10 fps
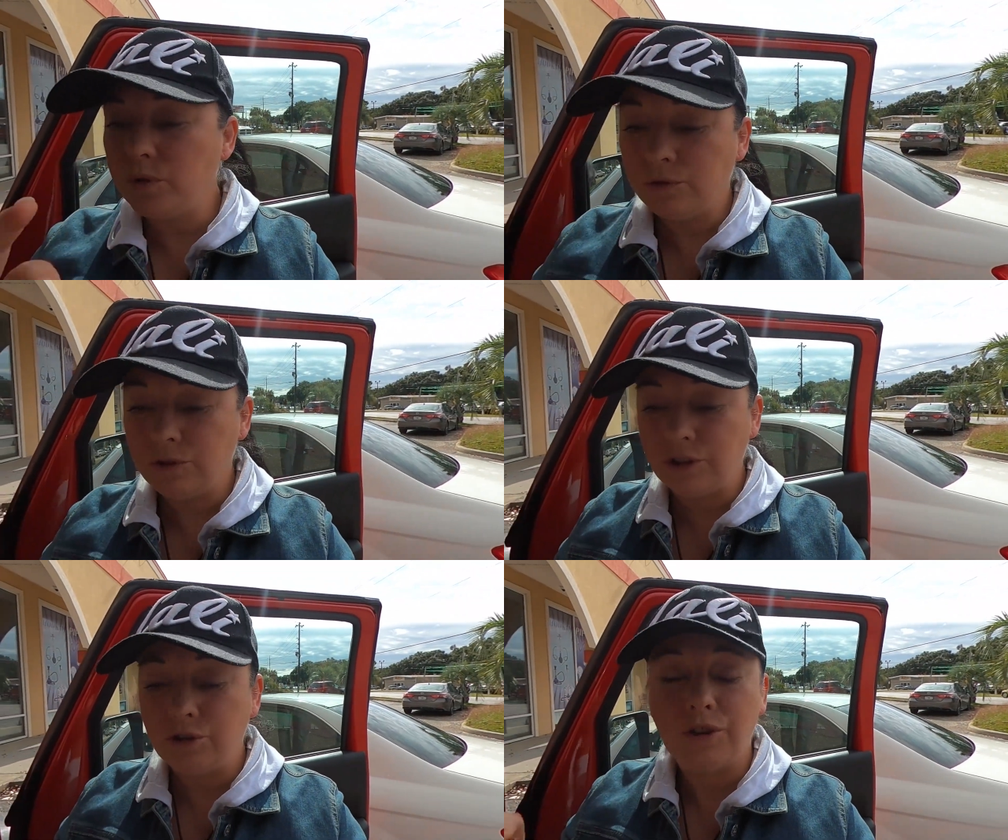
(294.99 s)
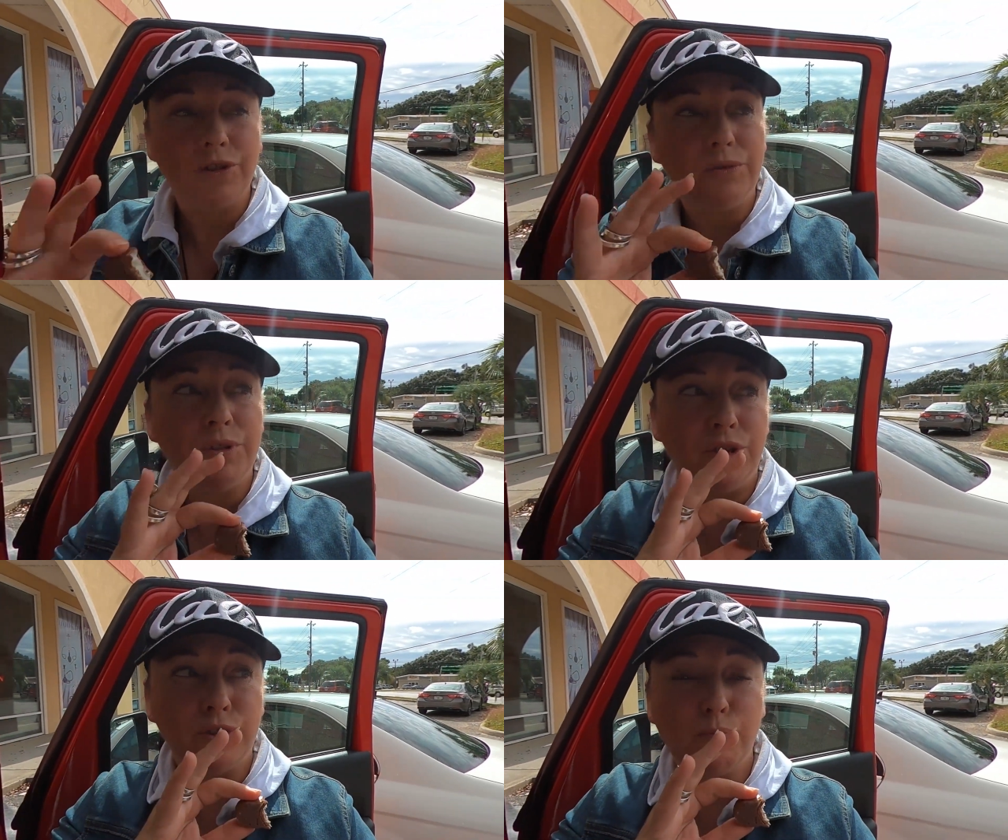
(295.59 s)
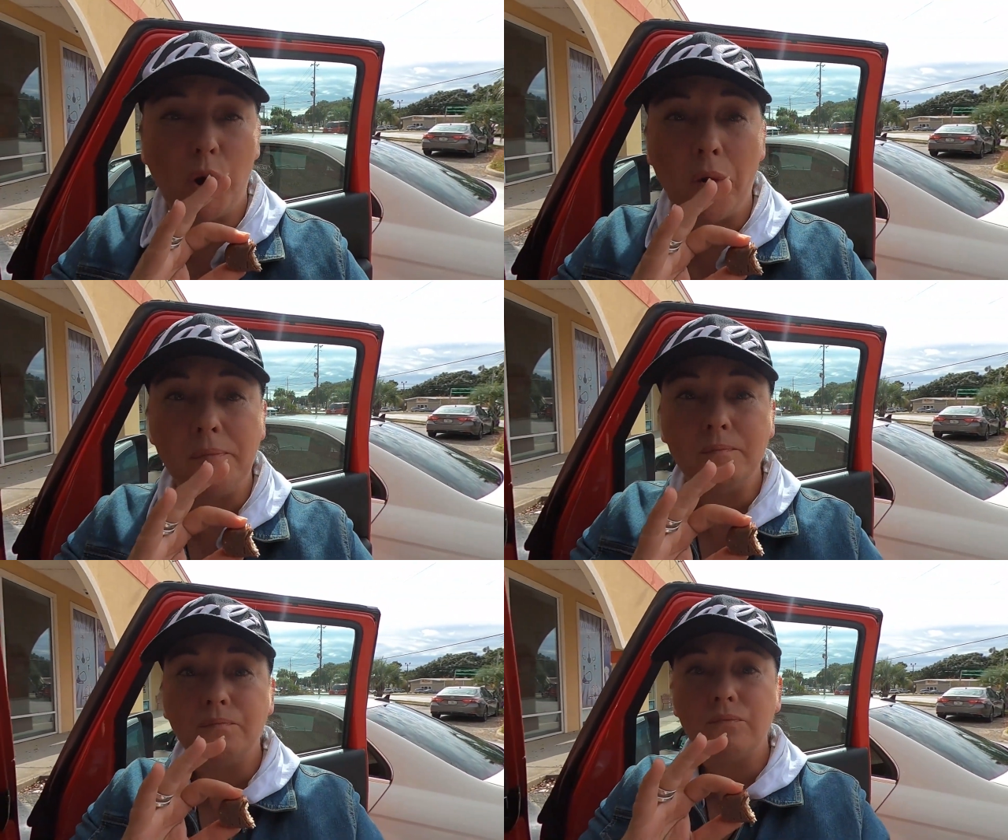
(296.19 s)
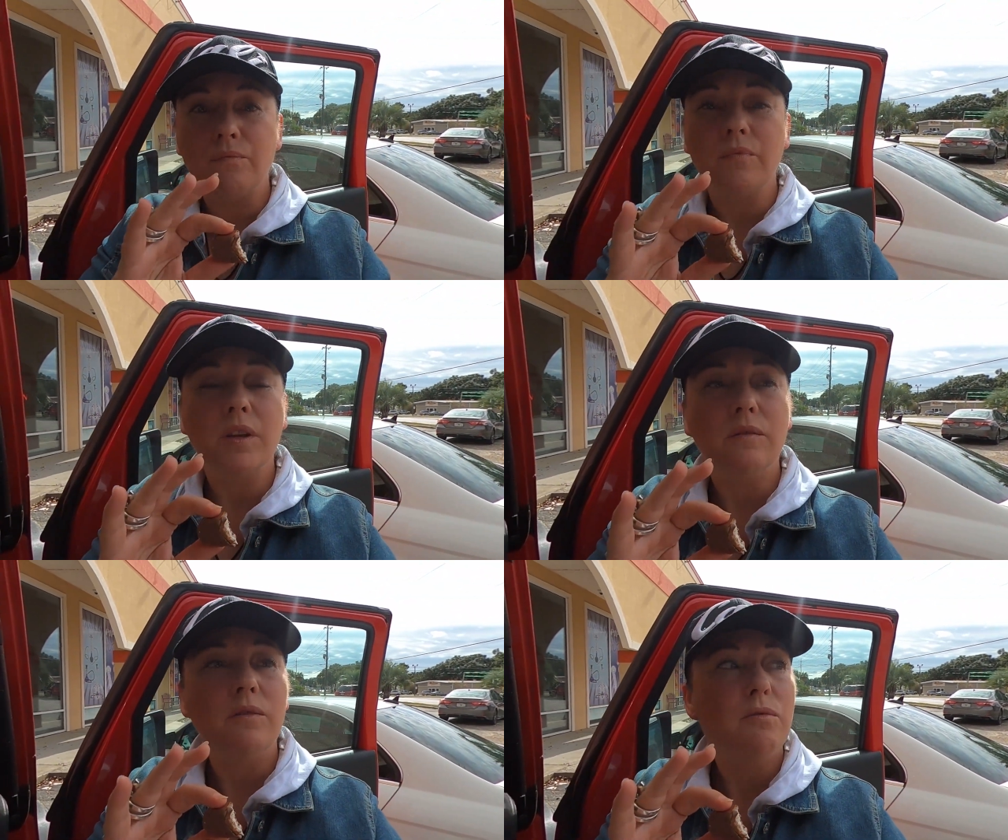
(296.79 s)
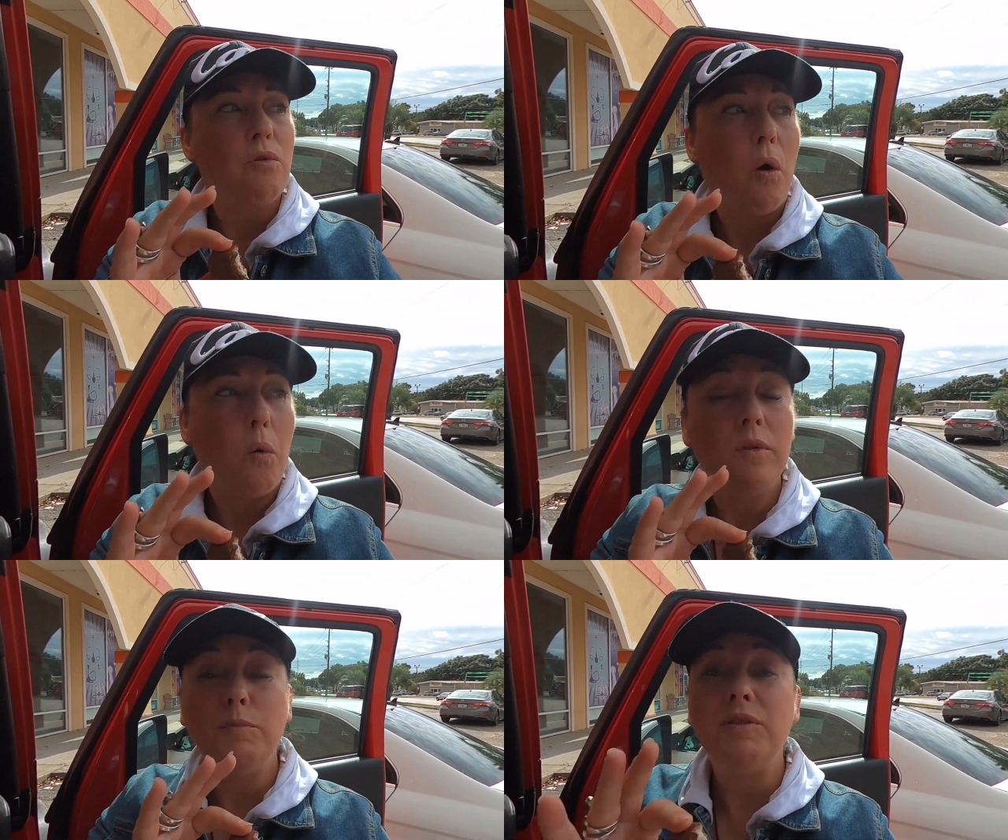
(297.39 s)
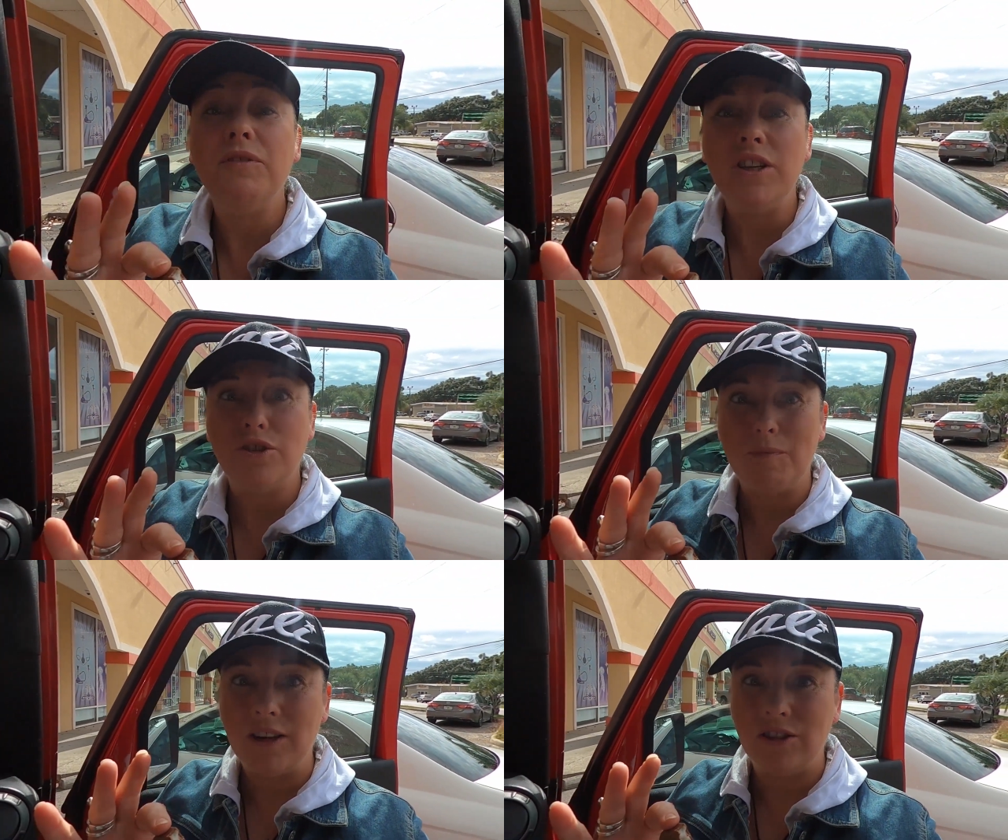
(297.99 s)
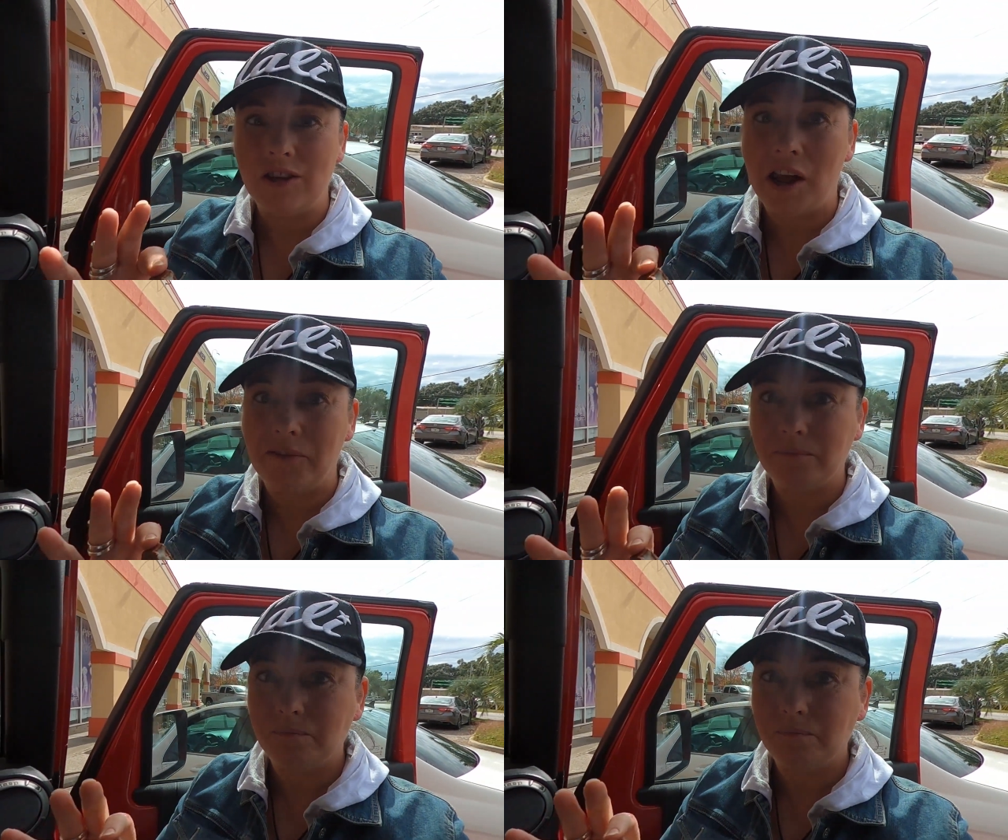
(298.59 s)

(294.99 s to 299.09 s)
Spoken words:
all that chocolate we just bought will be finished by tonight.